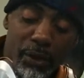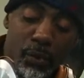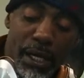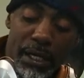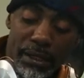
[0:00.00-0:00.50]
the
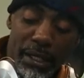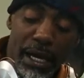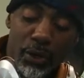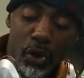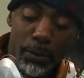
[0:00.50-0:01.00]
weight that
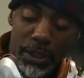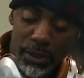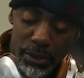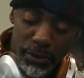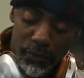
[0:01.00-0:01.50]
I normally
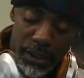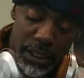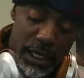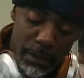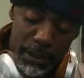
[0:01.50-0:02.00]
do.
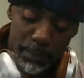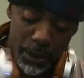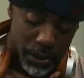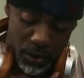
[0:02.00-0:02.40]
And I'm going to put it